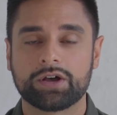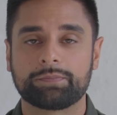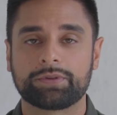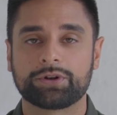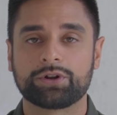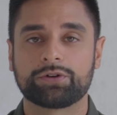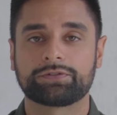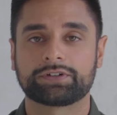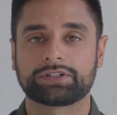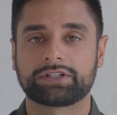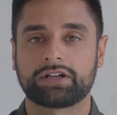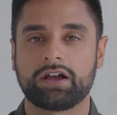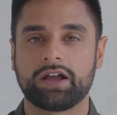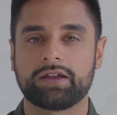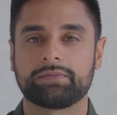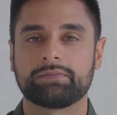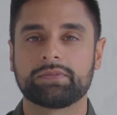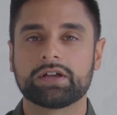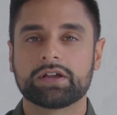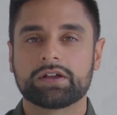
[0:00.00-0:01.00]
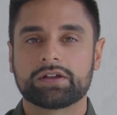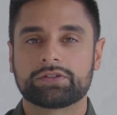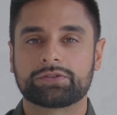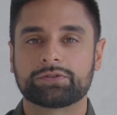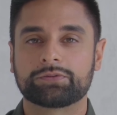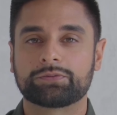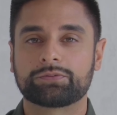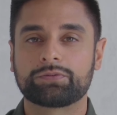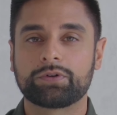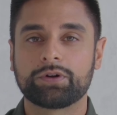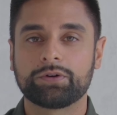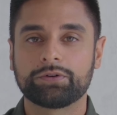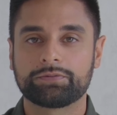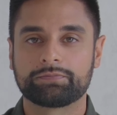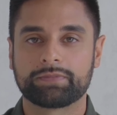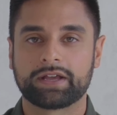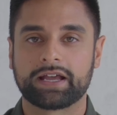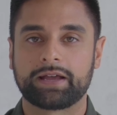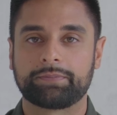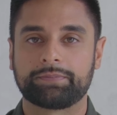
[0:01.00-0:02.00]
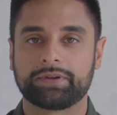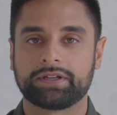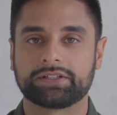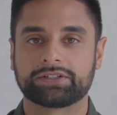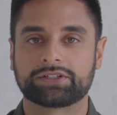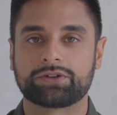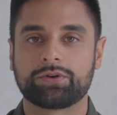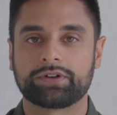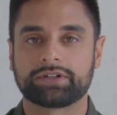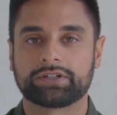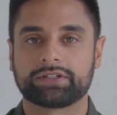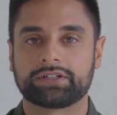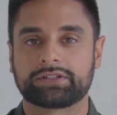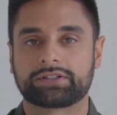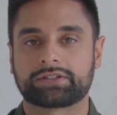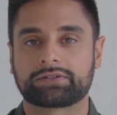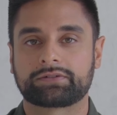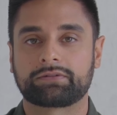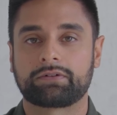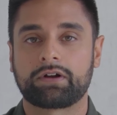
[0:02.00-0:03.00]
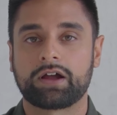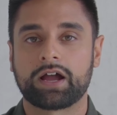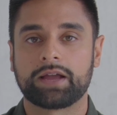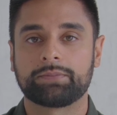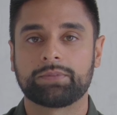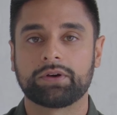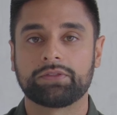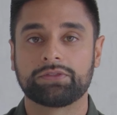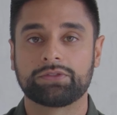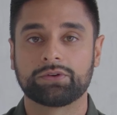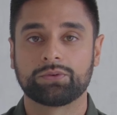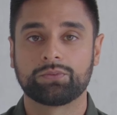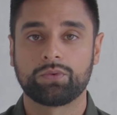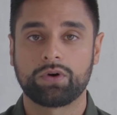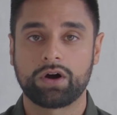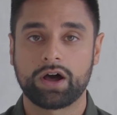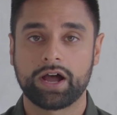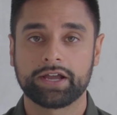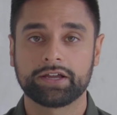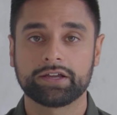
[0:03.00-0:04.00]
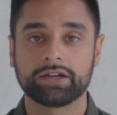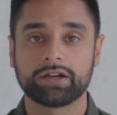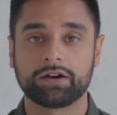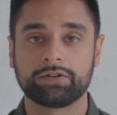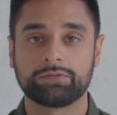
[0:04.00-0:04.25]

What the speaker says: But over time, the roadmap is going to describe the why